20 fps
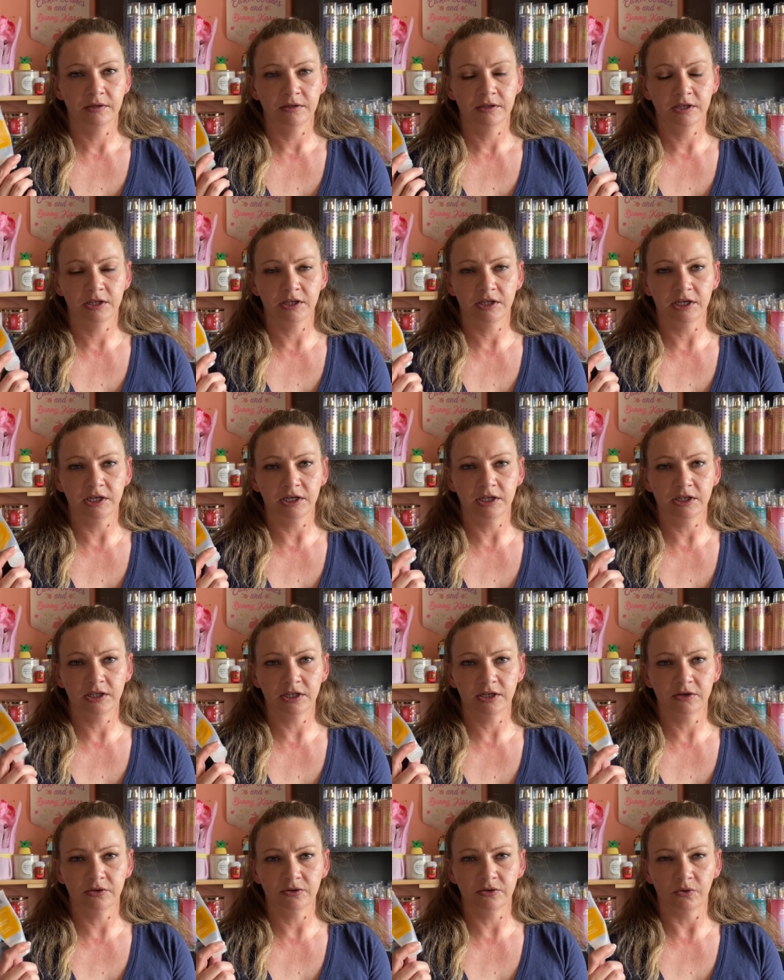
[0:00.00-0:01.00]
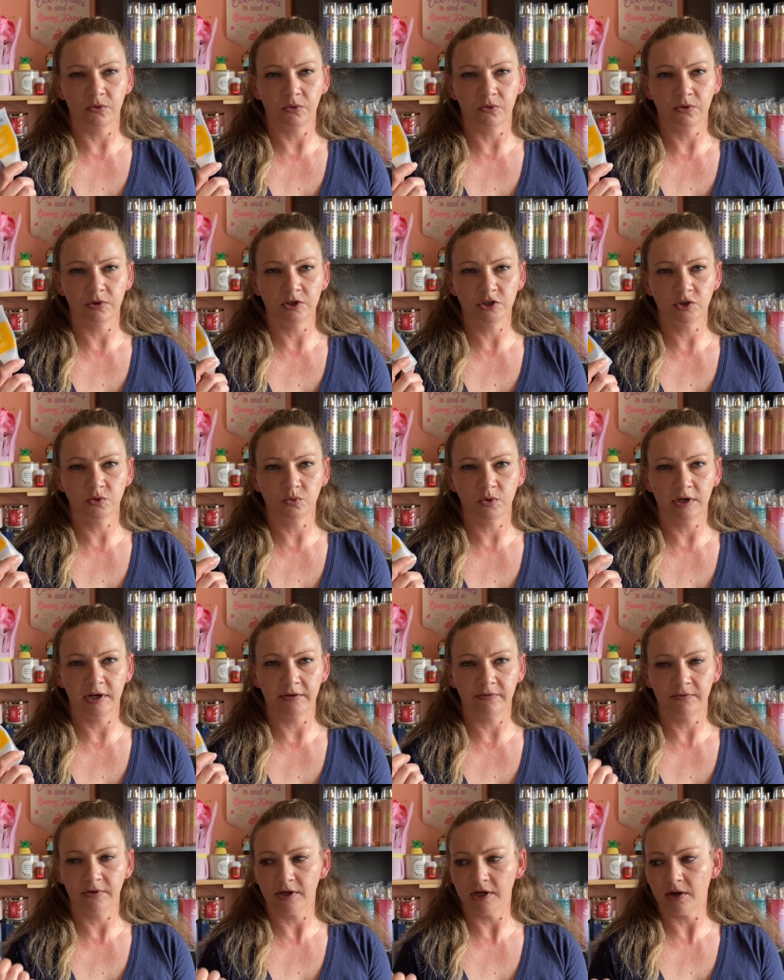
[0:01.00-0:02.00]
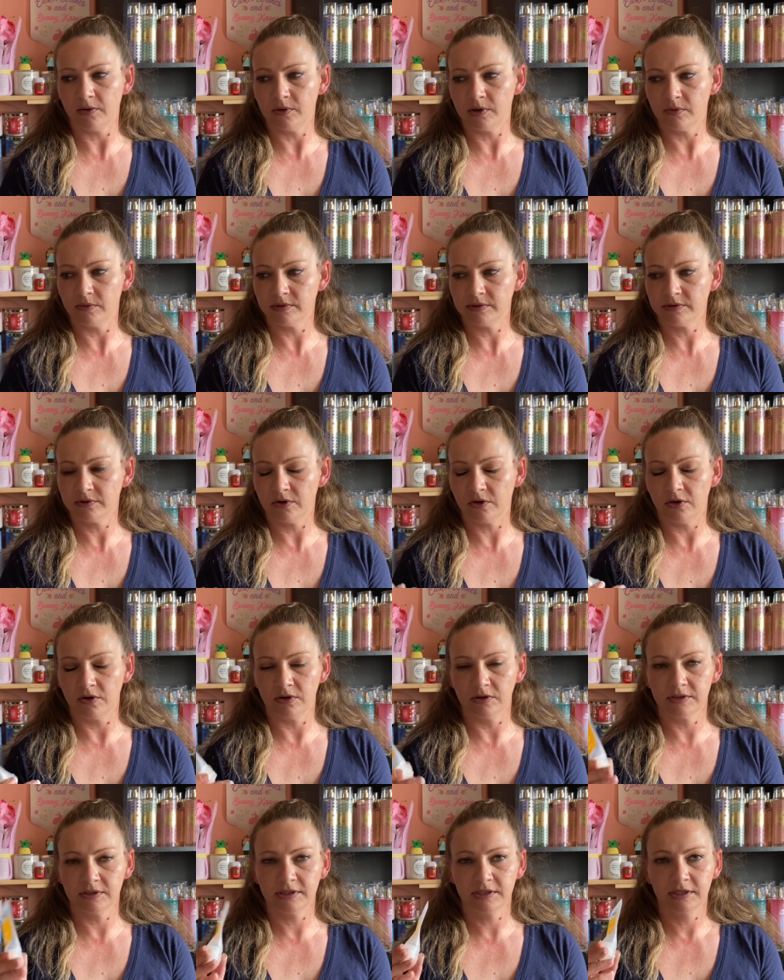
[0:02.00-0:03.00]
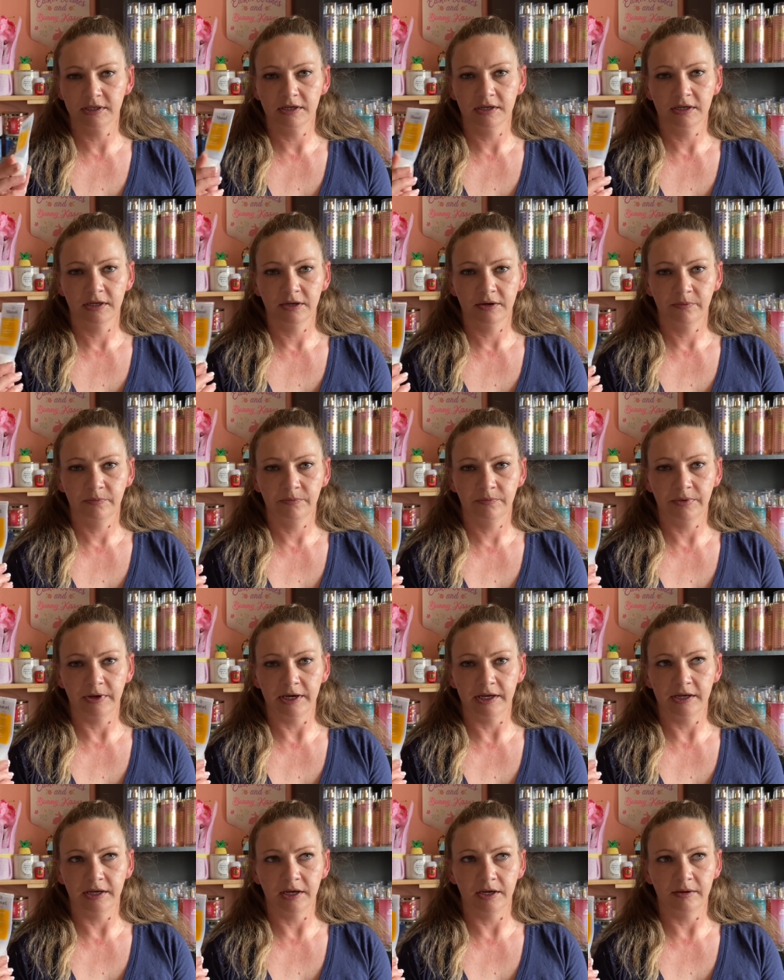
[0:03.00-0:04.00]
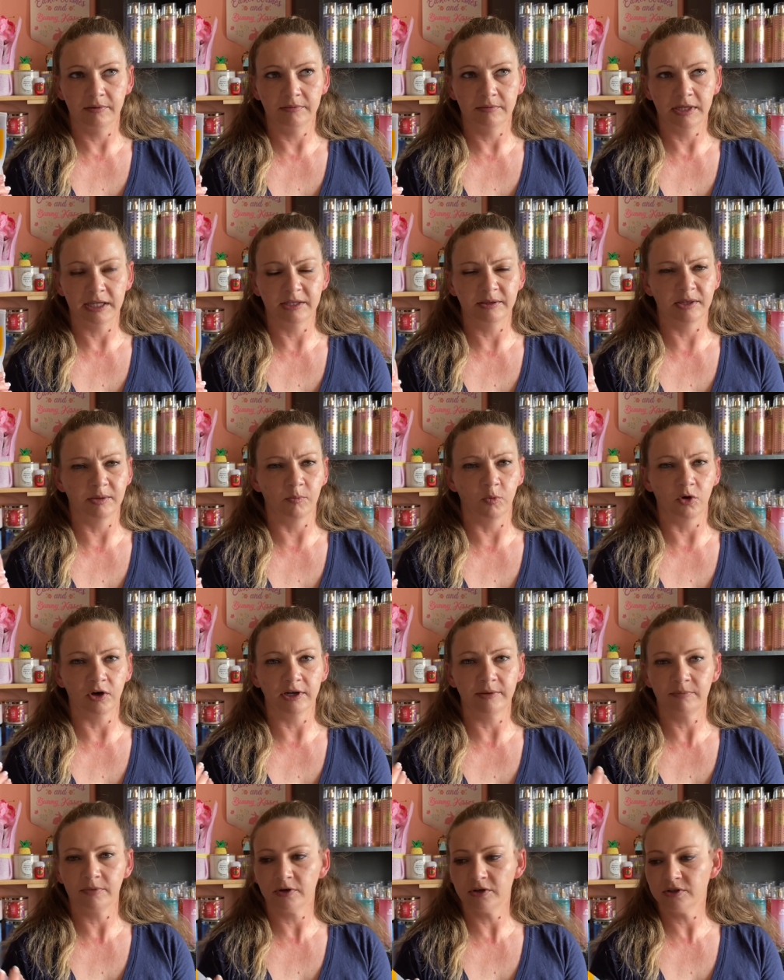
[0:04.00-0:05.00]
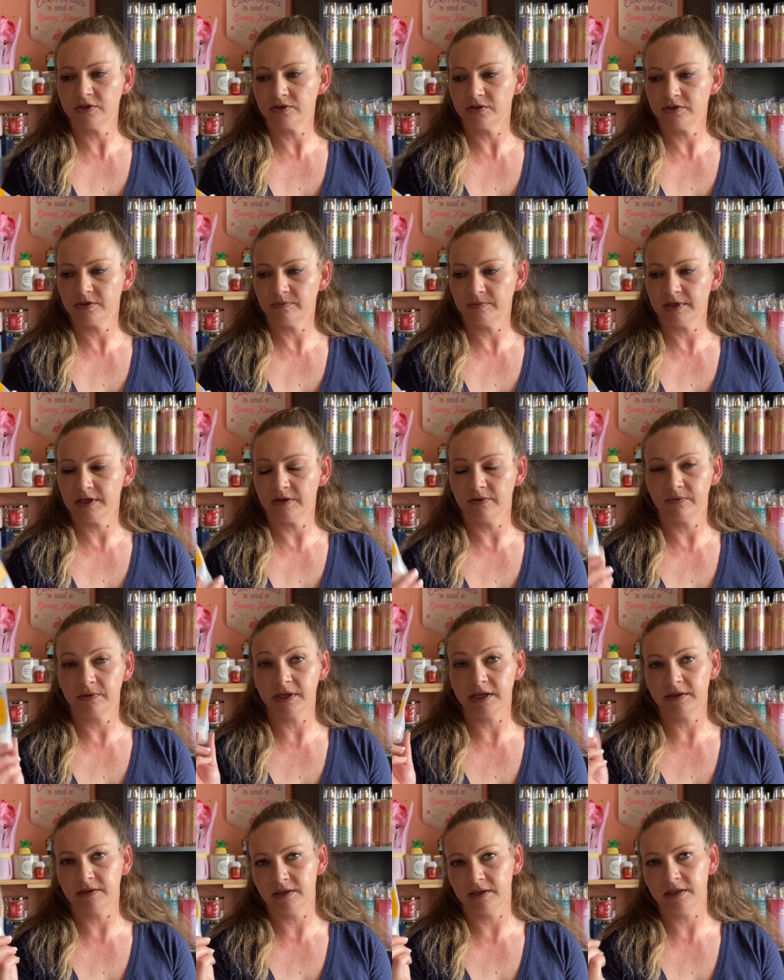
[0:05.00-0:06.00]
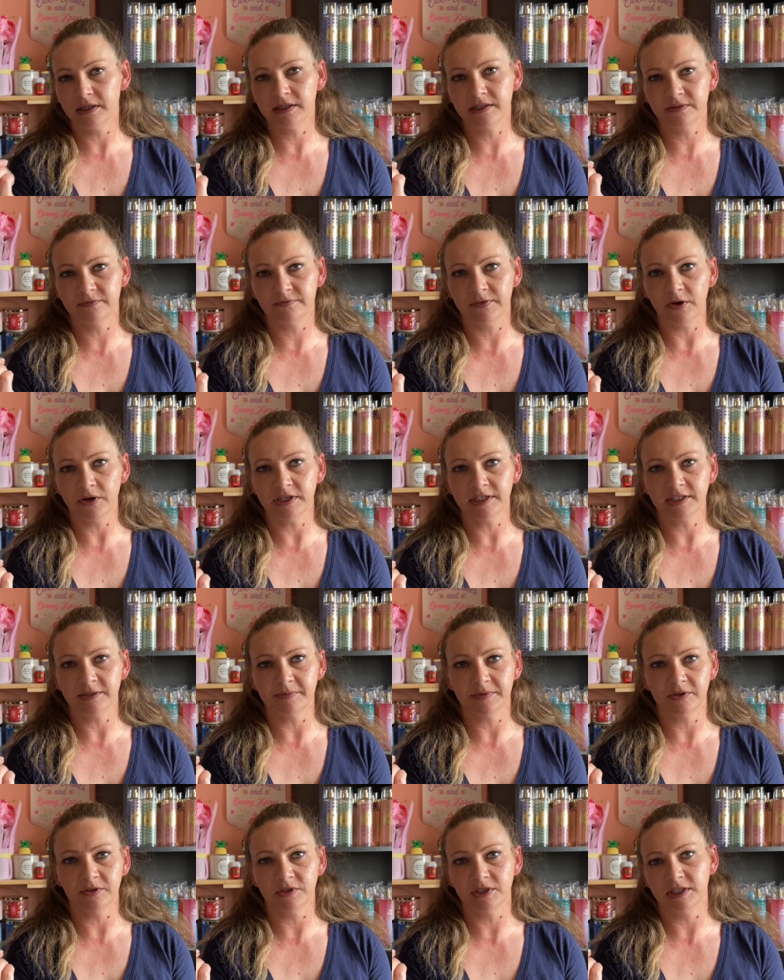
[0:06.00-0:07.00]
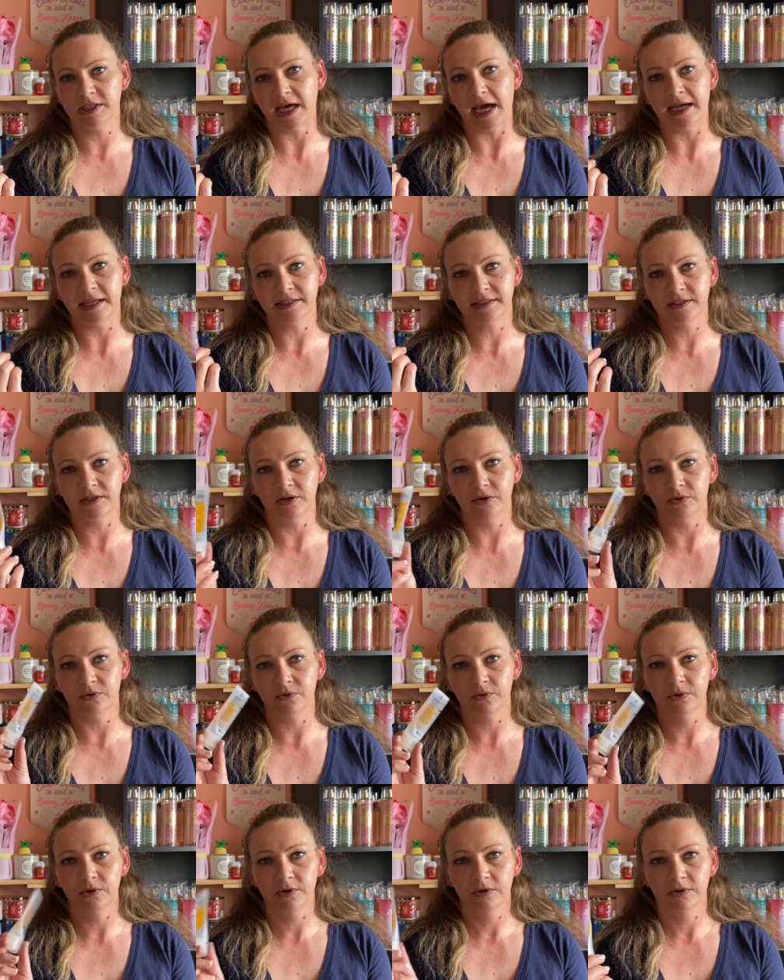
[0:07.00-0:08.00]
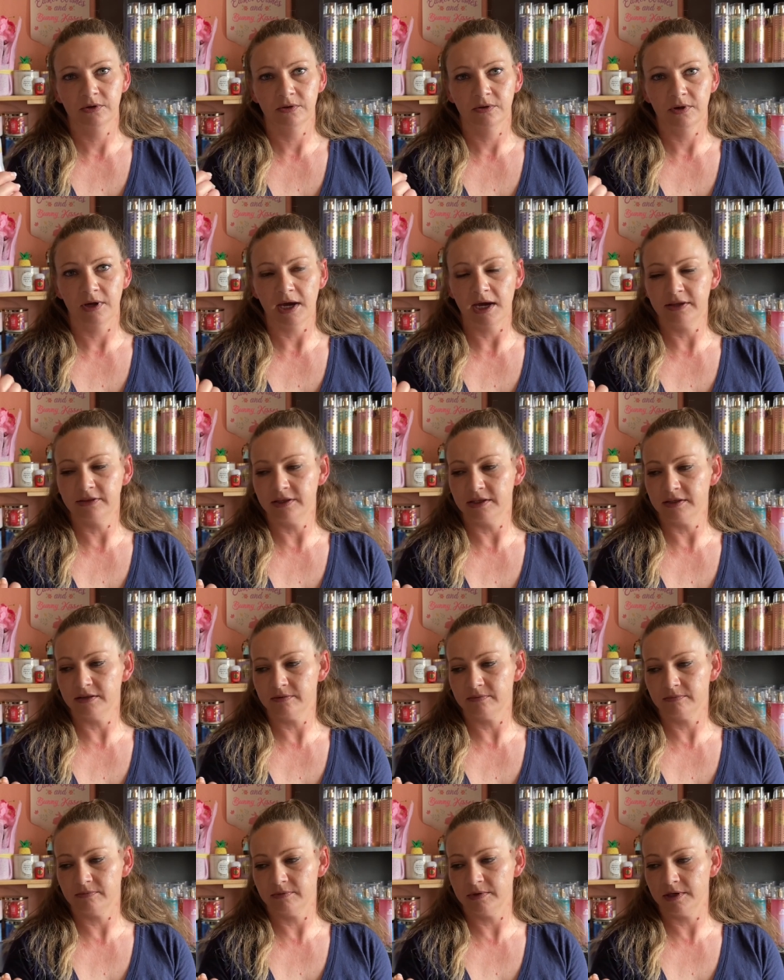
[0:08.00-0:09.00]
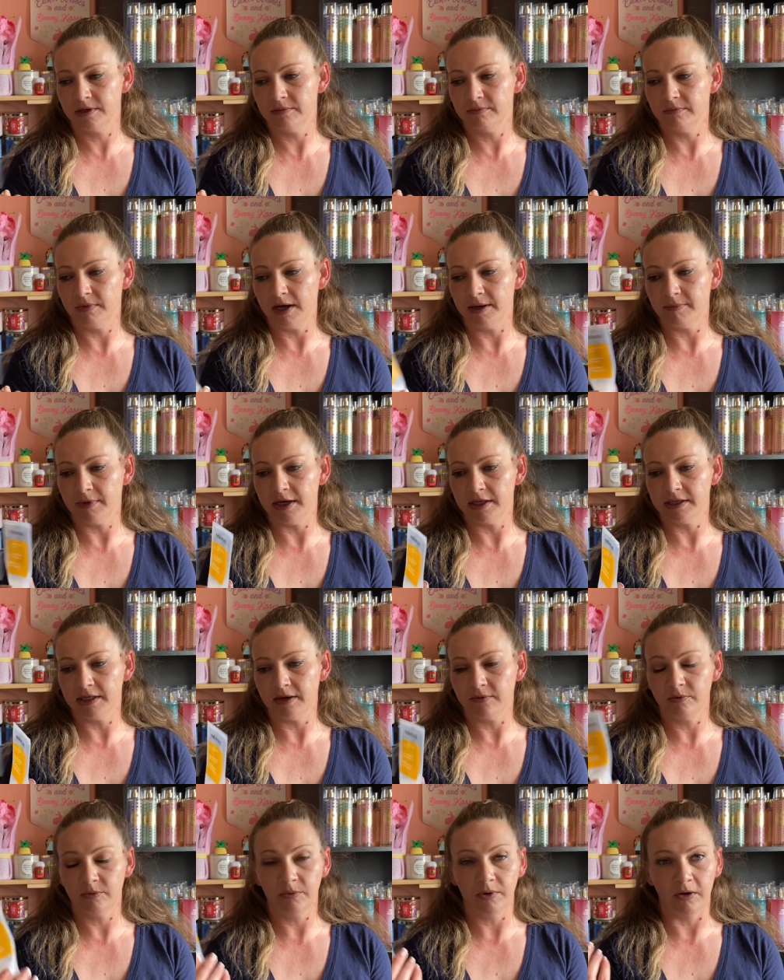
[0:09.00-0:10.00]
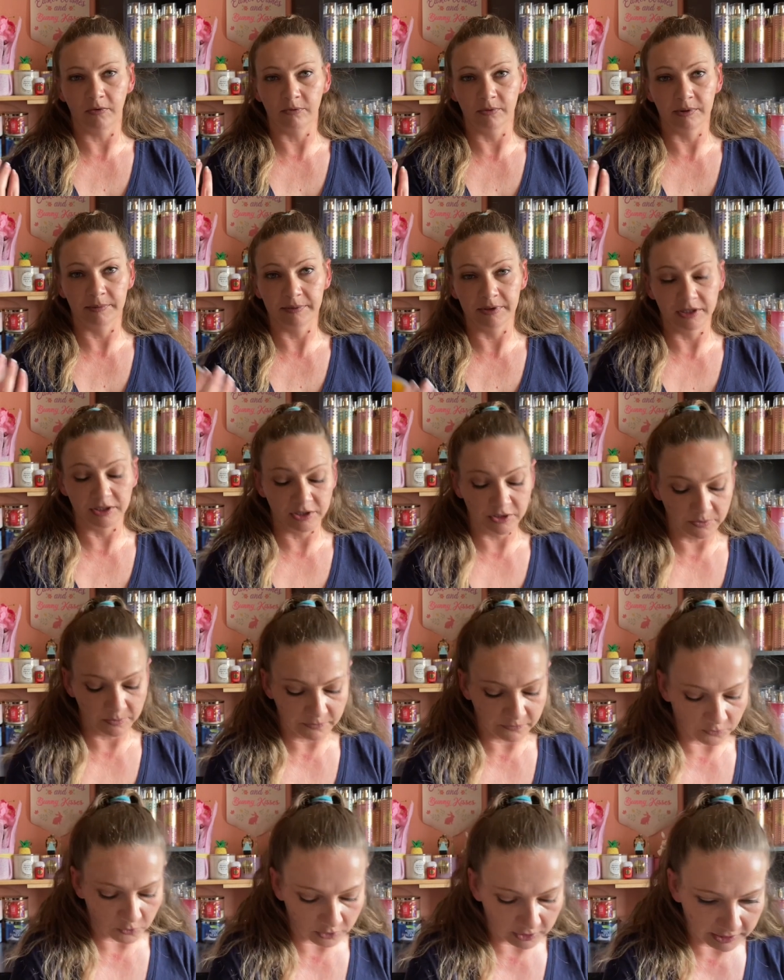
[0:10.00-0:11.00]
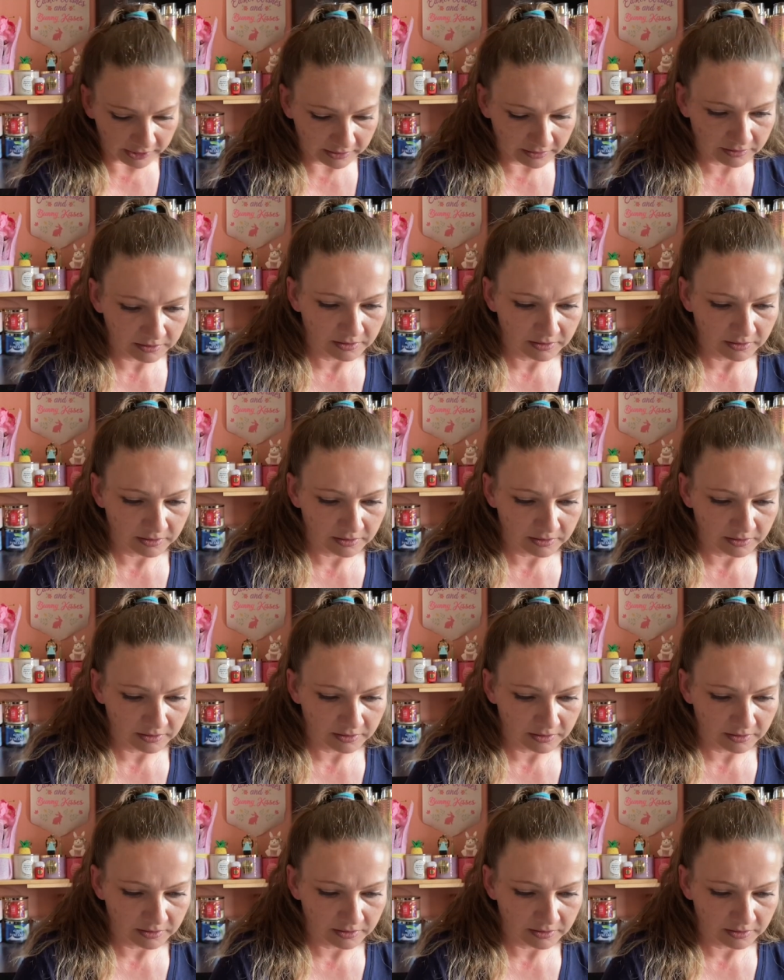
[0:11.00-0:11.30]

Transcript: Clean and Clear, the orange one, I forgot what it was called, but like the Morning Burst or something. It's very similar to that. So I think in my mind, that would probably be a dupe for it.